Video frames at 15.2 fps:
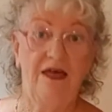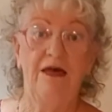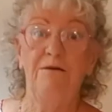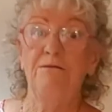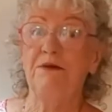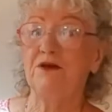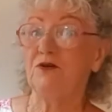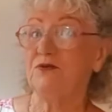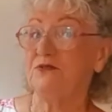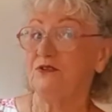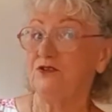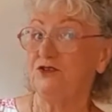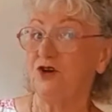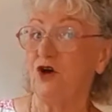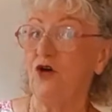because
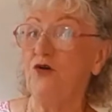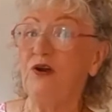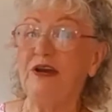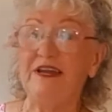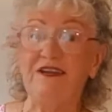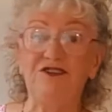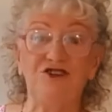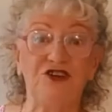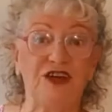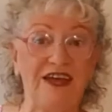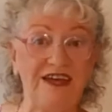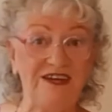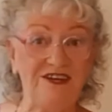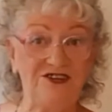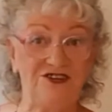it totally
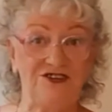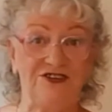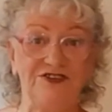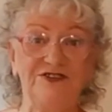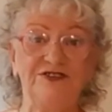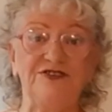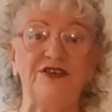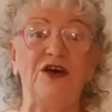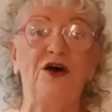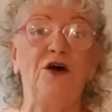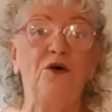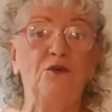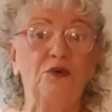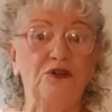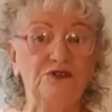changes
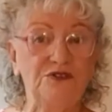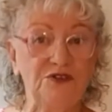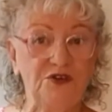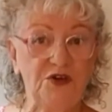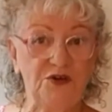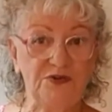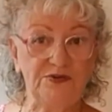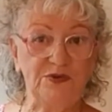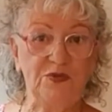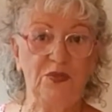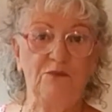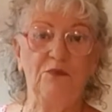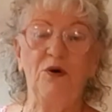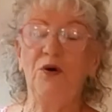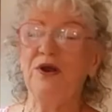once it goes on the
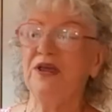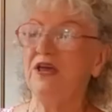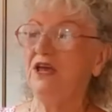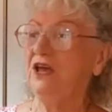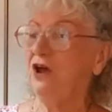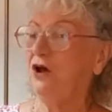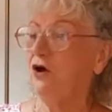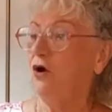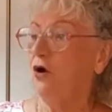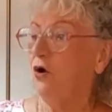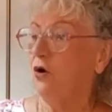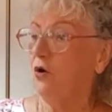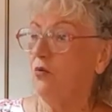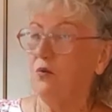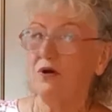body
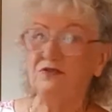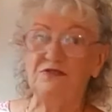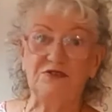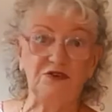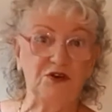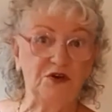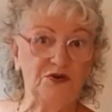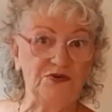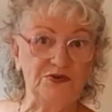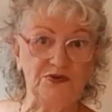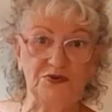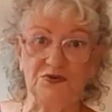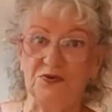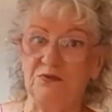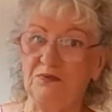or once it goes
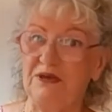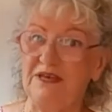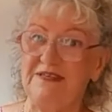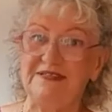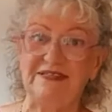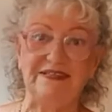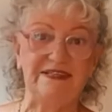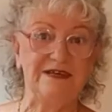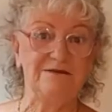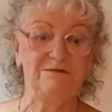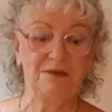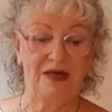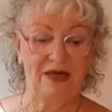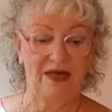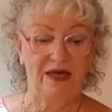onto a piece of
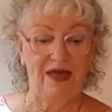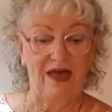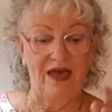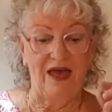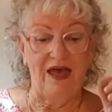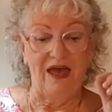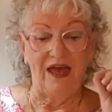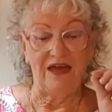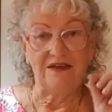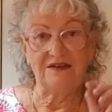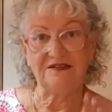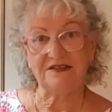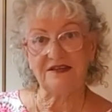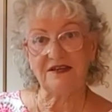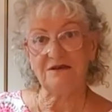timber. And
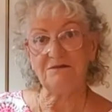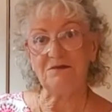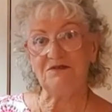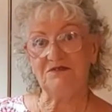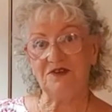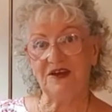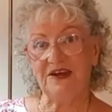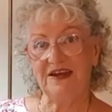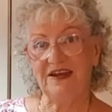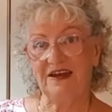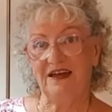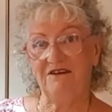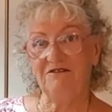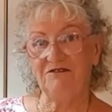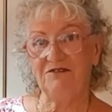timber, funny
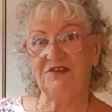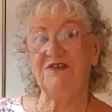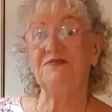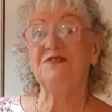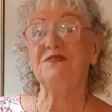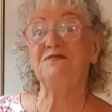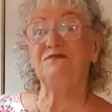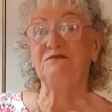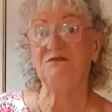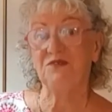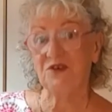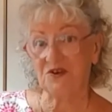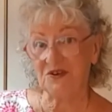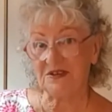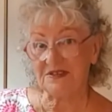enough, gives a
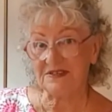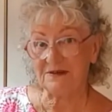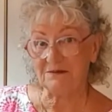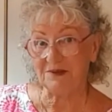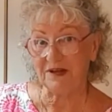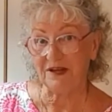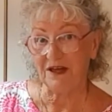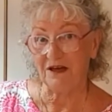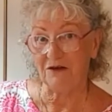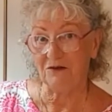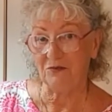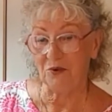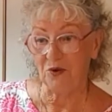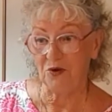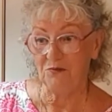very similar
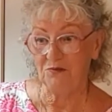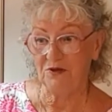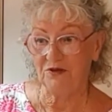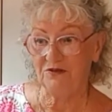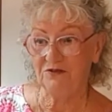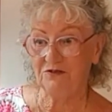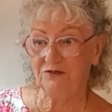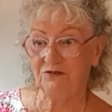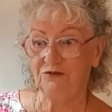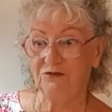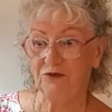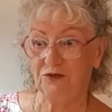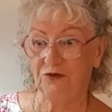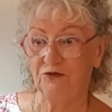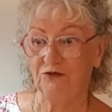aroma
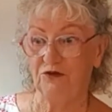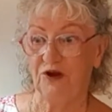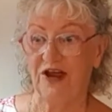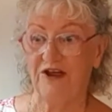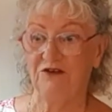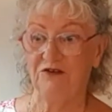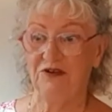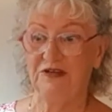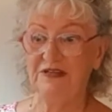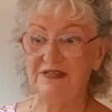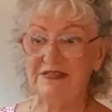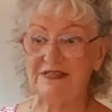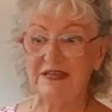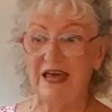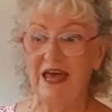for a
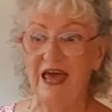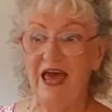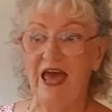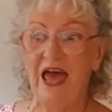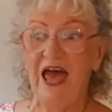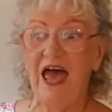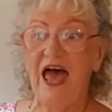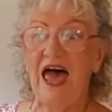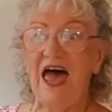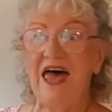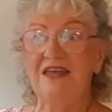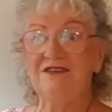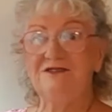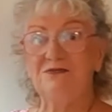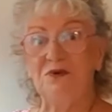fragrance
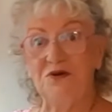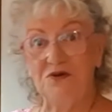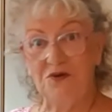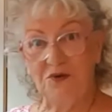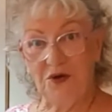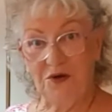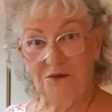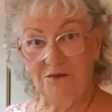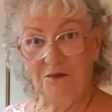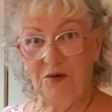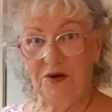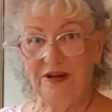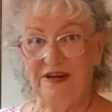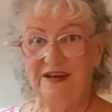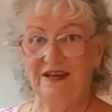as what your own
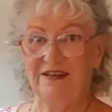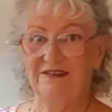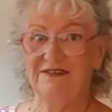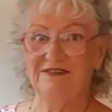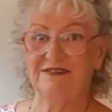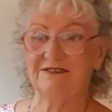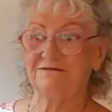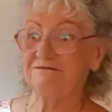body does.